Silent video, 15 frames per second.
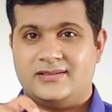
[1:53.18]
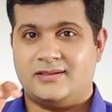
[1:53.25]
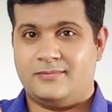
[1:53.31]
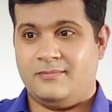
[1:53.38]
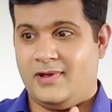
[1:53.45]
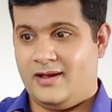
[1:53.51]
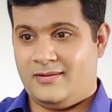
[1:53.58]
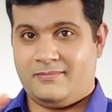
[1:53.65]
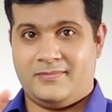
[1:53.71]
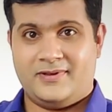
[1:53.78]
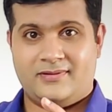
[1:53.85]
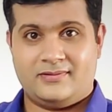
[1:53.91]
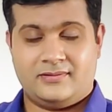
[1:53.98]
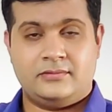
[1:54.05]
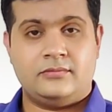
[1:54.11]
The Income
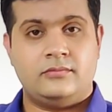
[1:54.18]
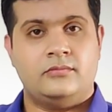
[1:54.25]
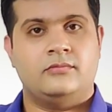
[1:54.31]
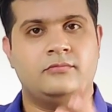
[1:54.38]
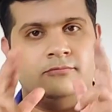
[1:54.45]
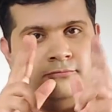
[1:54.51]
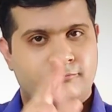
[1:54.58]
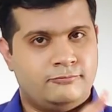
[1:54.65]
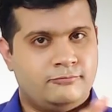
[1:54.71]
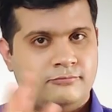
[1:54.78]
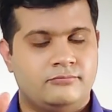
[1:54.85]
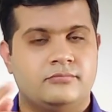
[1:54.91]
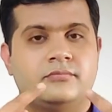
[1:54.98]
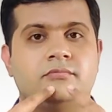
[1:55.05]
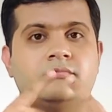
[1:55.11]
Tax Department has
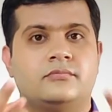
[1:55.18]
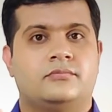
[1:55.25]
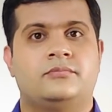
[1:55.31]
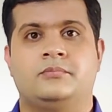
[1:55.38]
said